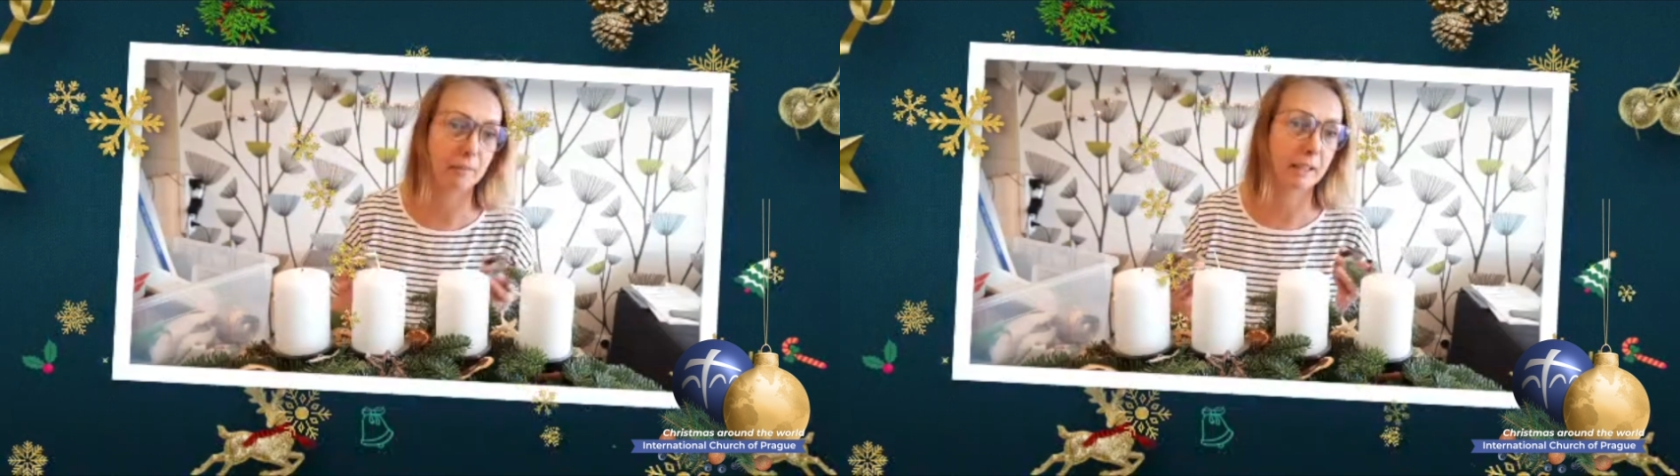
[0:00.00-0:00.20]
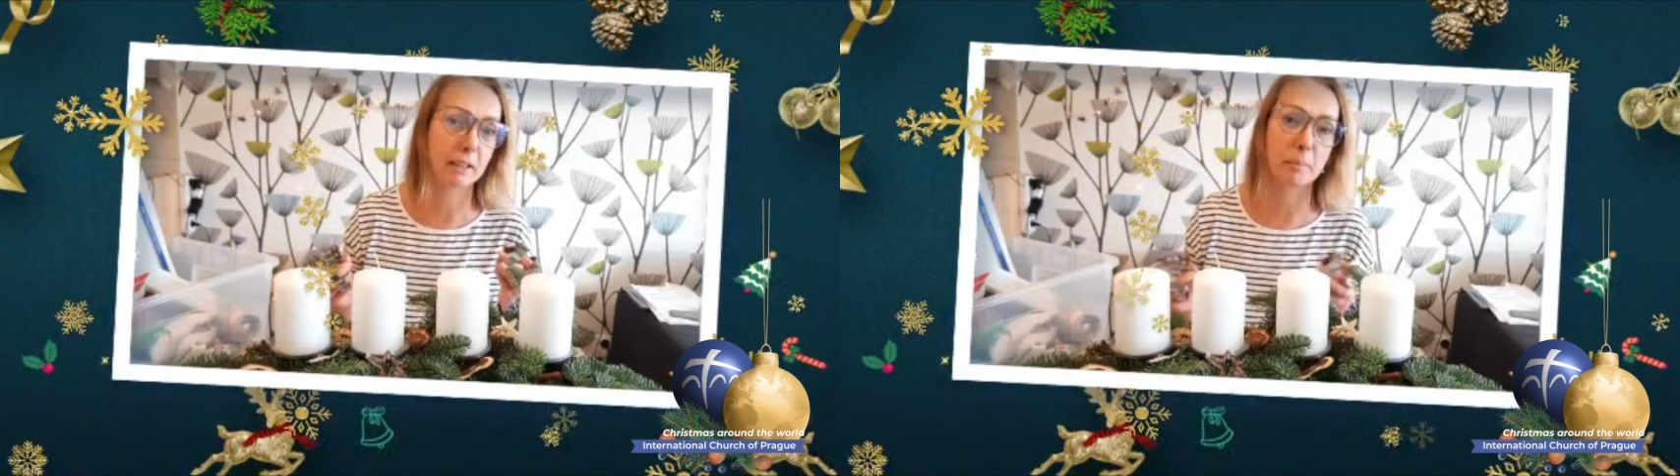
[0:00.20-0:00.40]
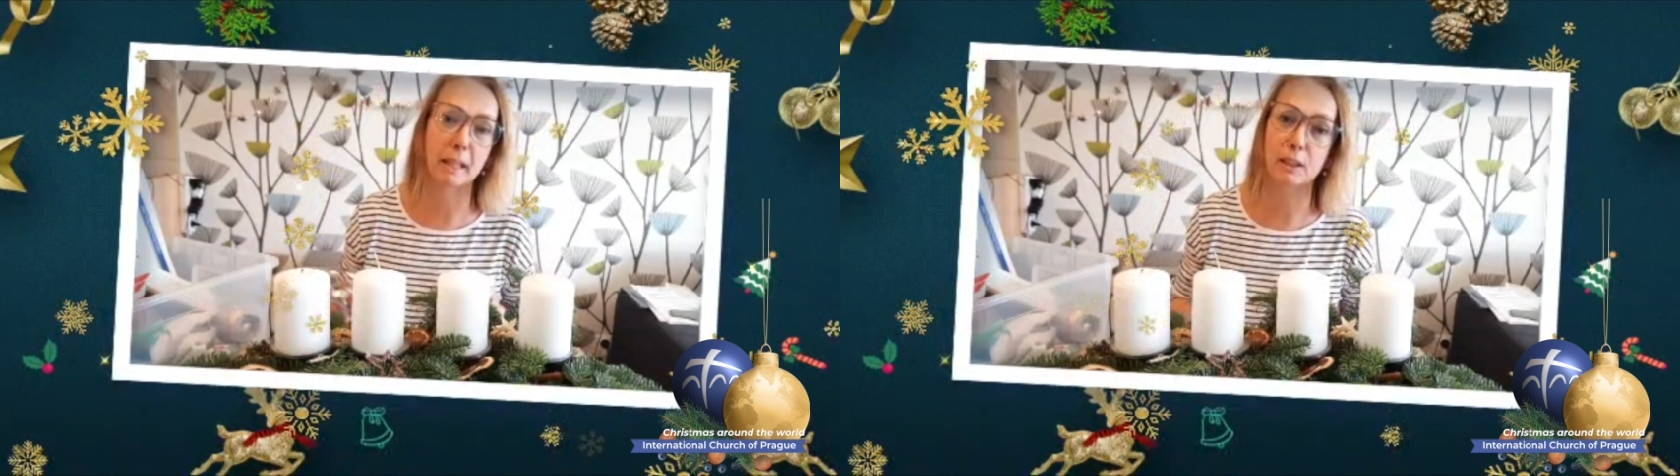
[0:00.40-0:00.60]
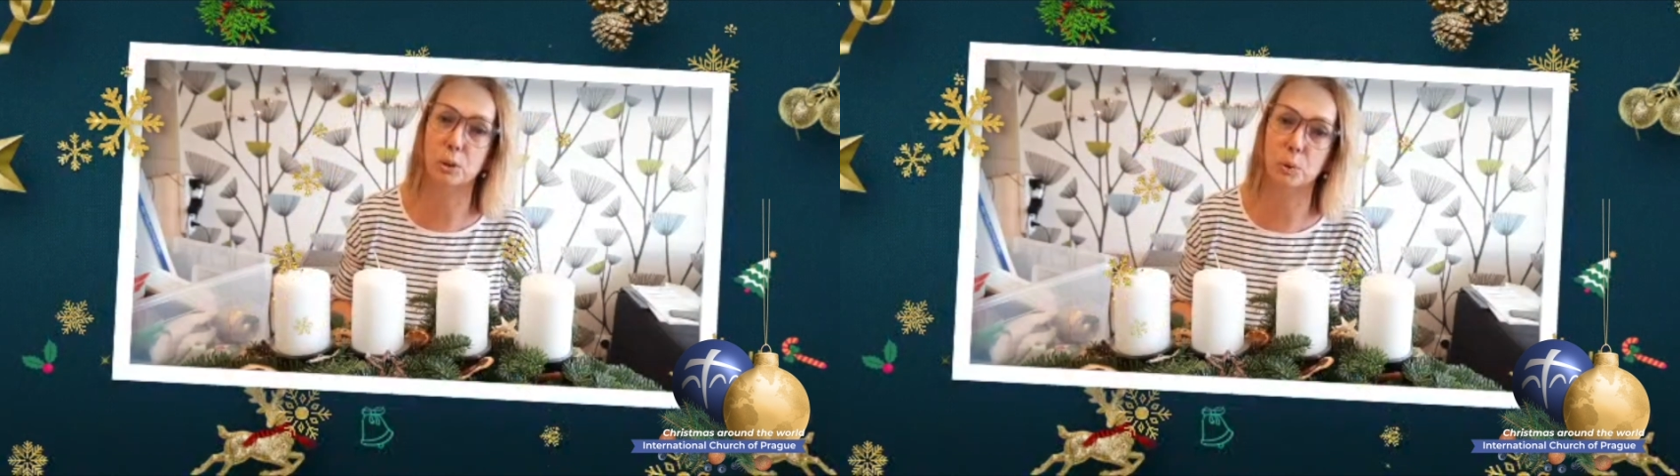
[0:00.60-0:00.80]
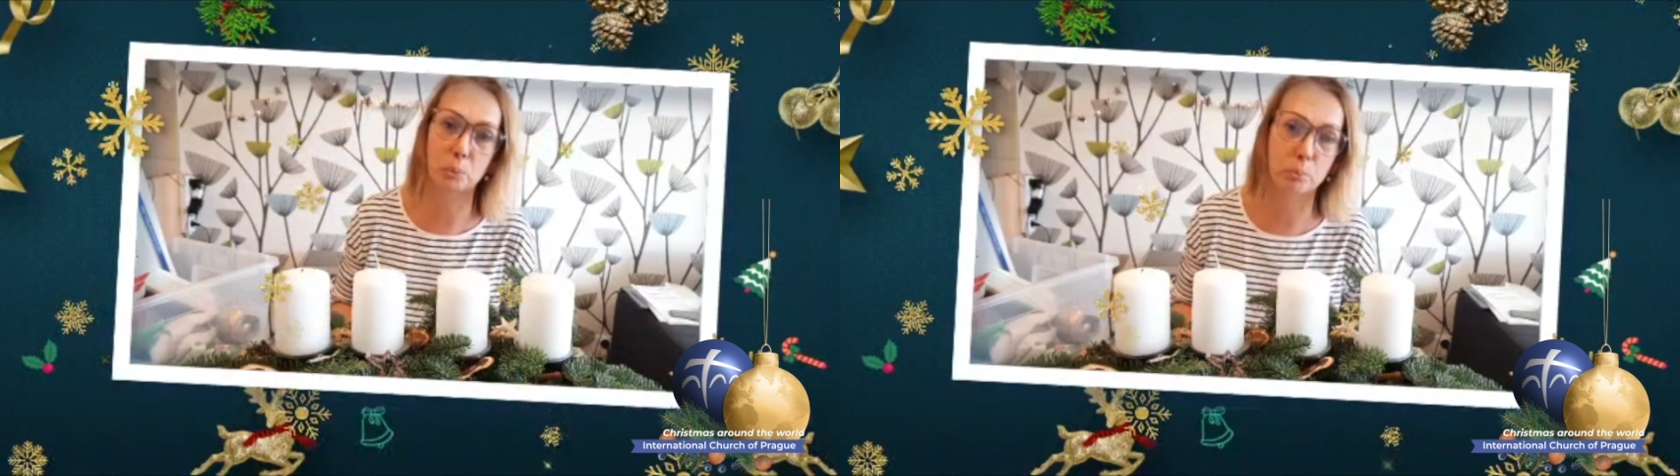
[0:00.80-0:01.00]
we can make a
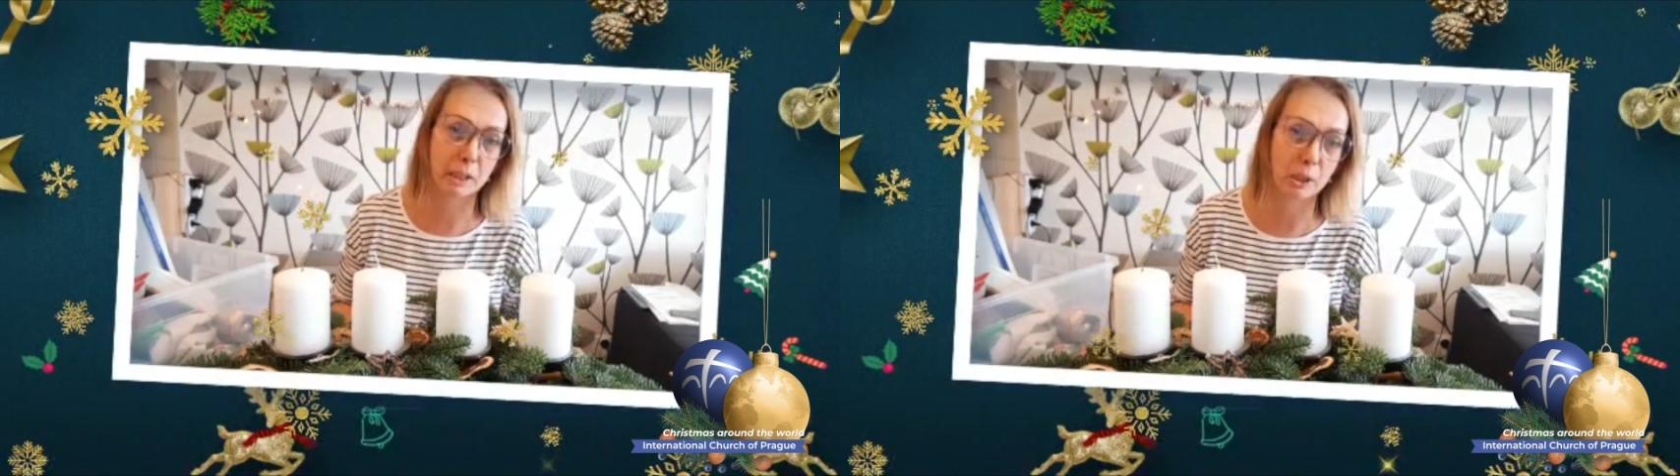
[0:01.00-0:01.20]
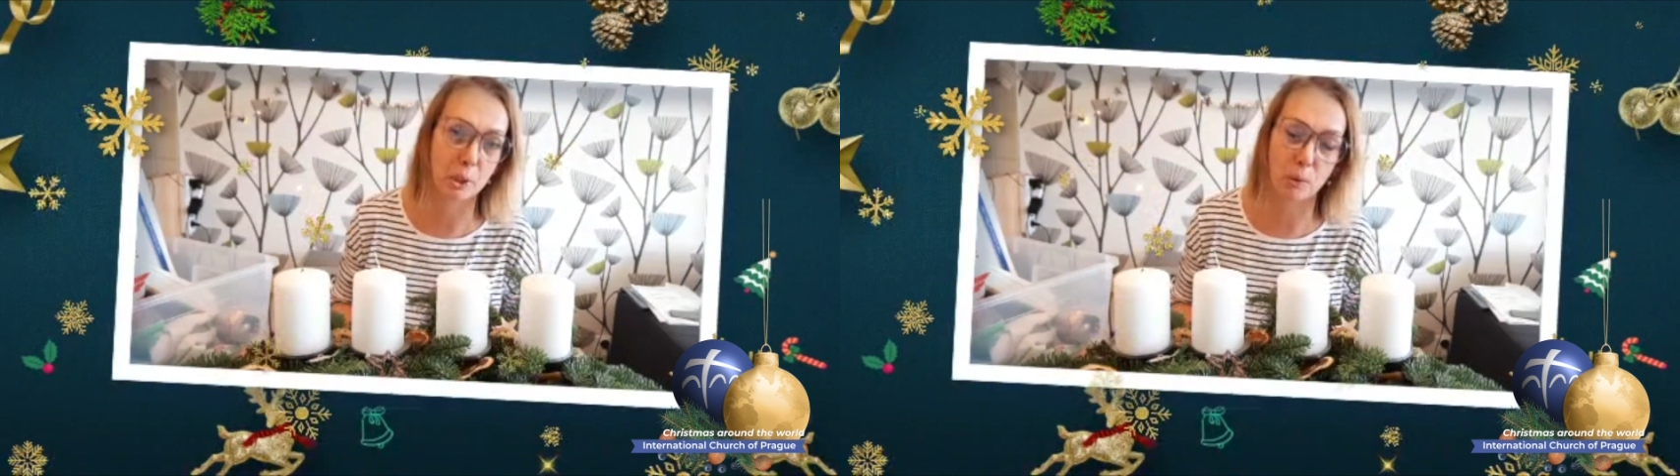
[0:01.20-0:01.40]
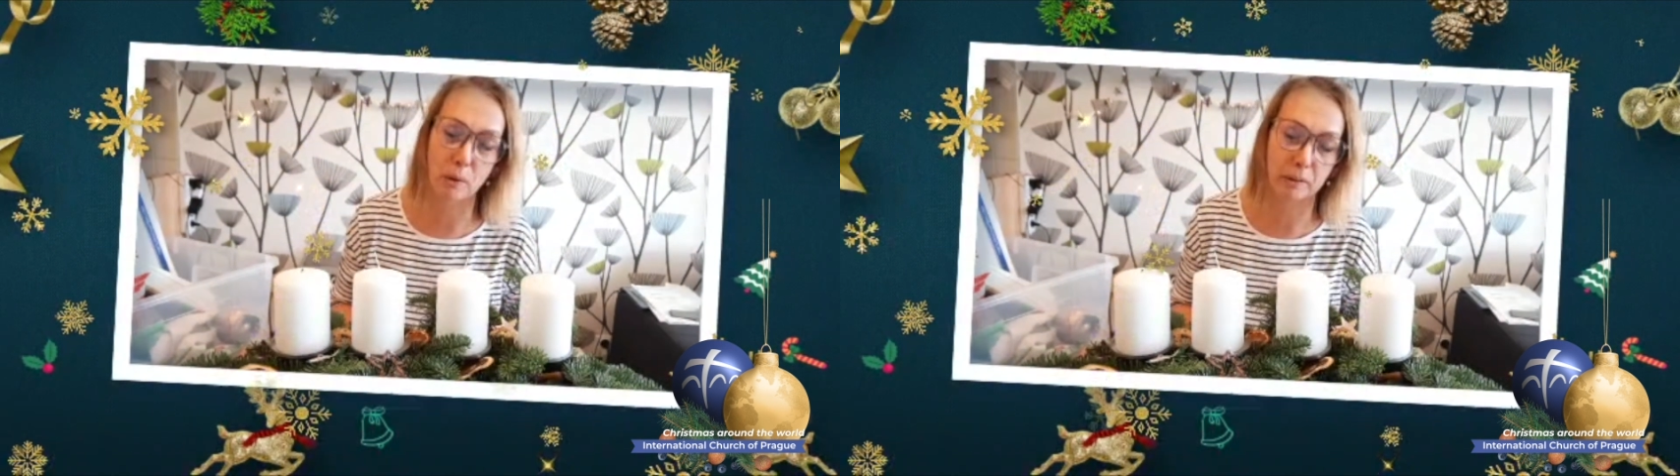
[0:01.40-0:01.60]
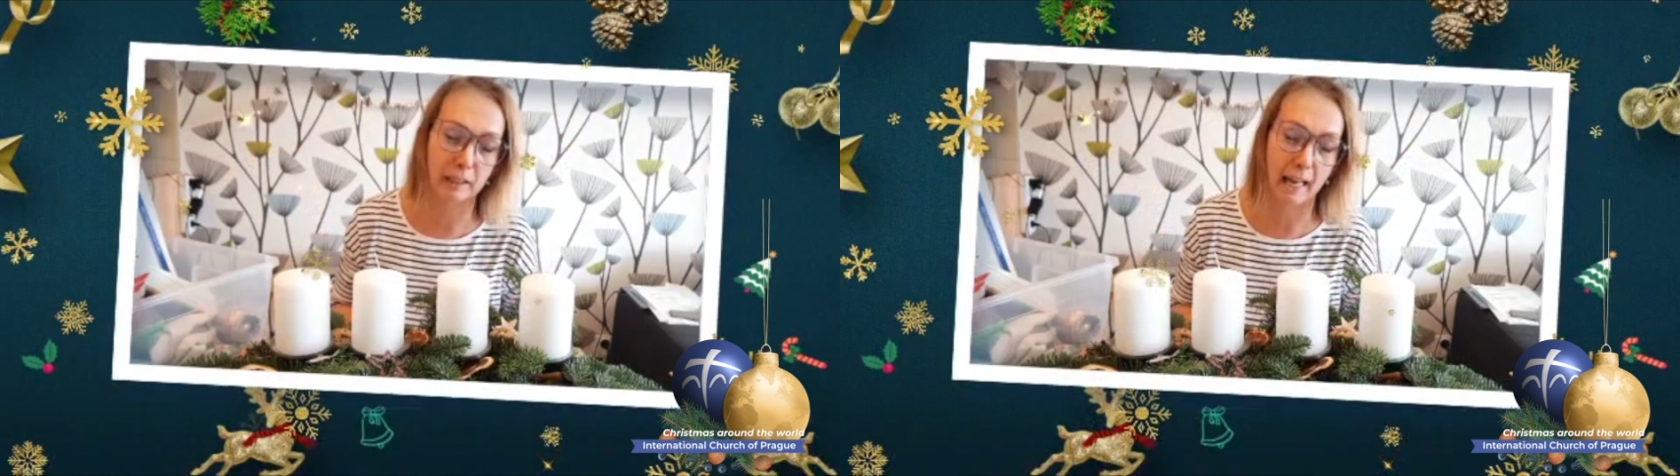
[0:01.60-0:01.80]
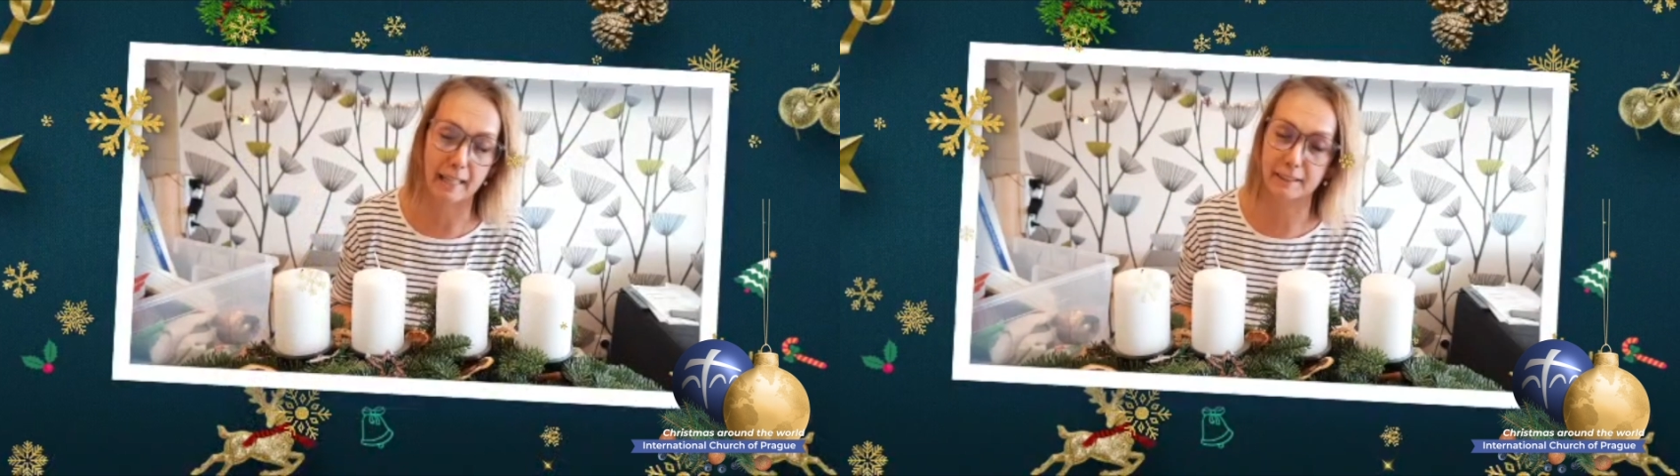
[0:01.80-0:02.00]
Zoom, you know,
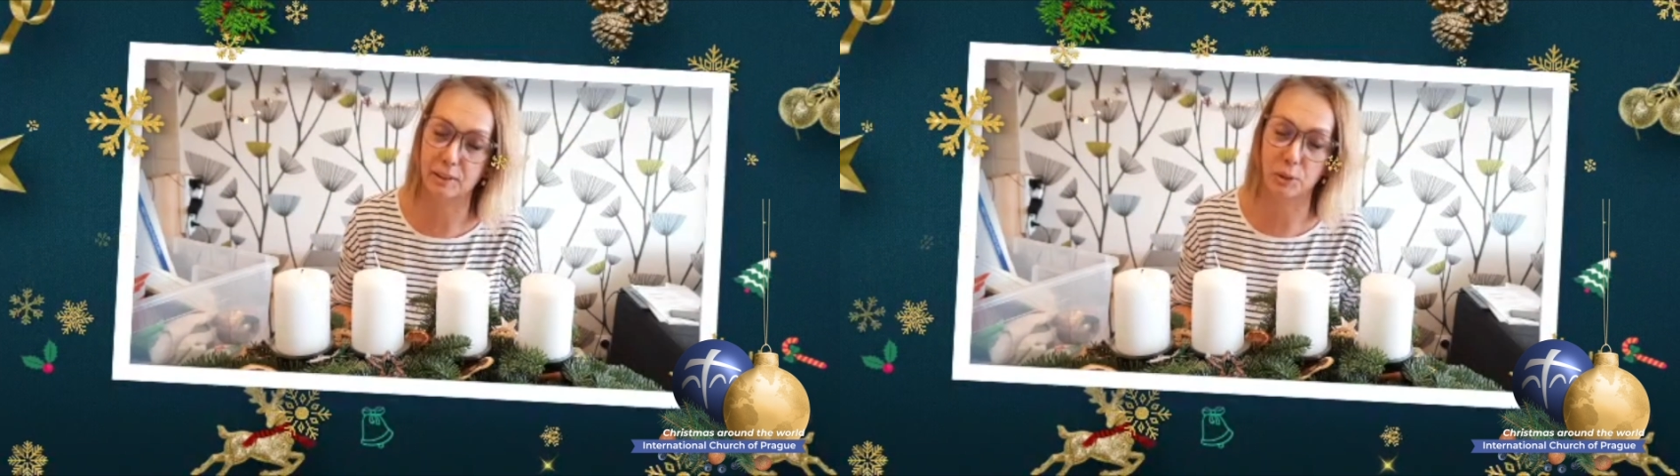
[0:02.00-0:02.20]
class.